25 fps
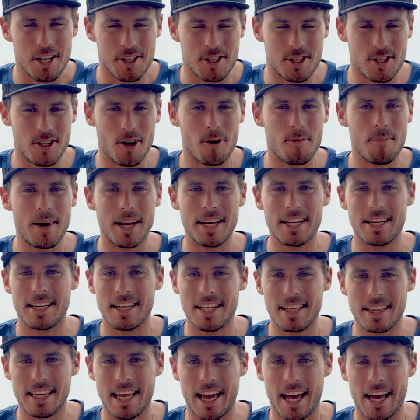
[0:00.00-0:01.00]
so many
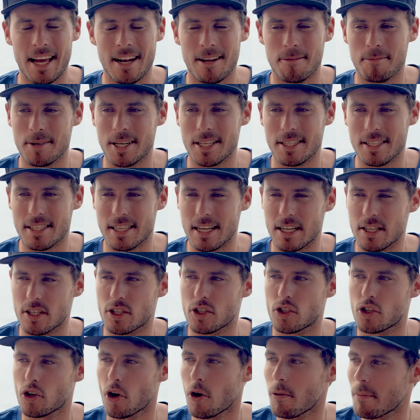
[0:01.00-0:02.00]
little elements, there's
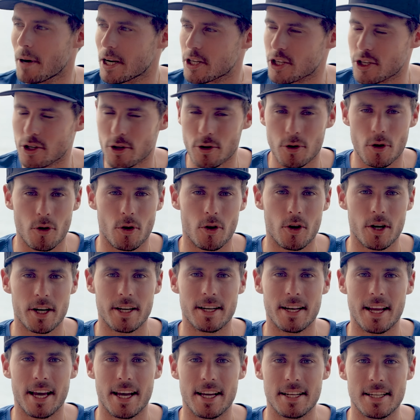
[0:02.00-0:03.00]
so much to
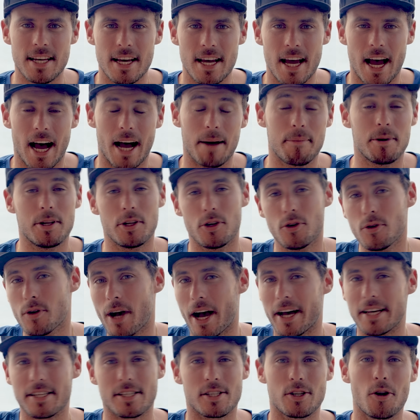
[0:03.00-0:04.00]
coordinate. I mean, you
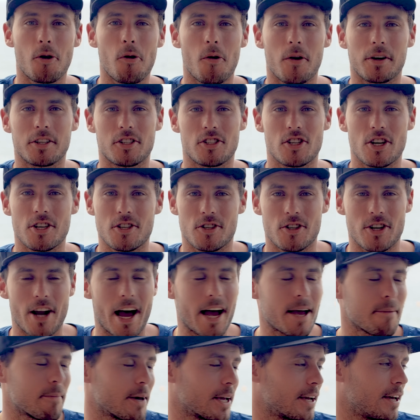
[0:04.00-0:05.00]
guys know it, just
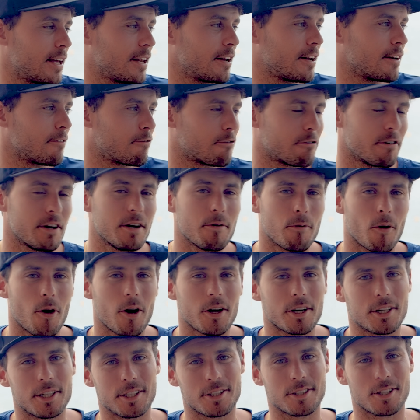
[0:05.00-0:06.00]
jibing in free
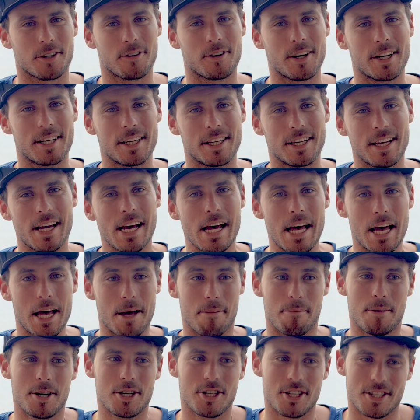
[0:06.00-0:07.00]
water is already
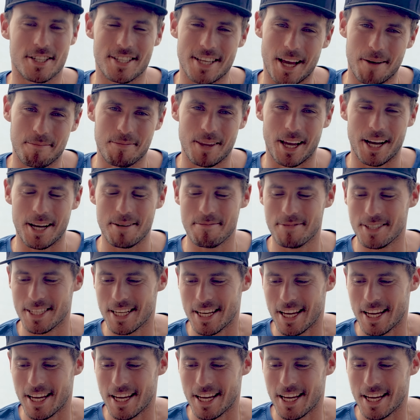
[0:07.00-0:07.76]
a mission sometimes.